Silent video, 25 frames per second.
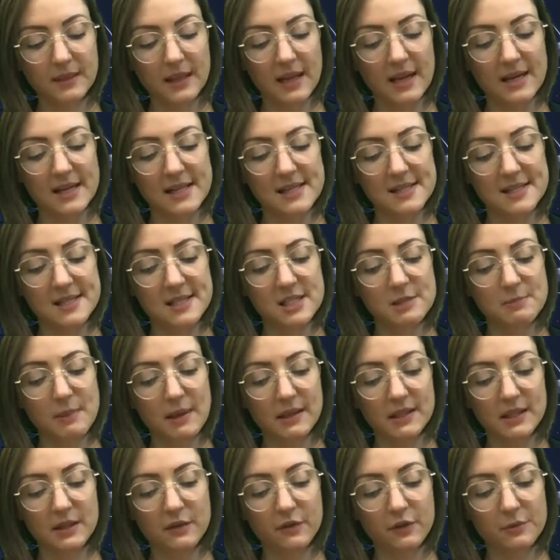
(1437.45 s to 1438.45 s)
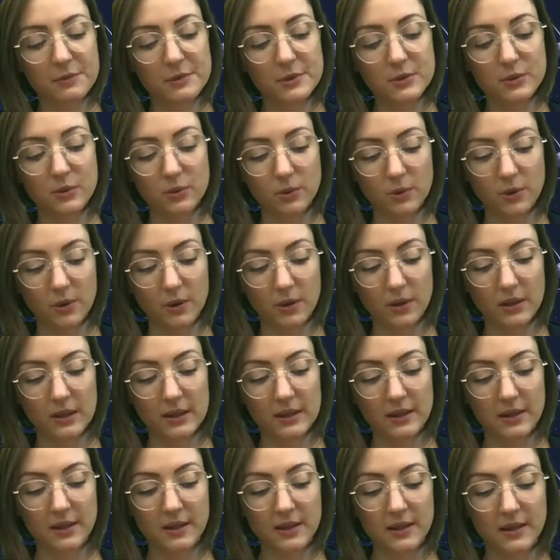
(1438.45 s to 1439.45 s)
and he's suspended from school
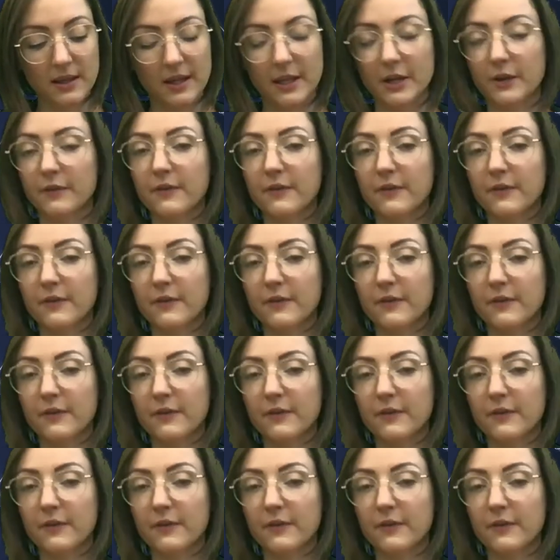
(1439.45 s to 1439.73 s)
and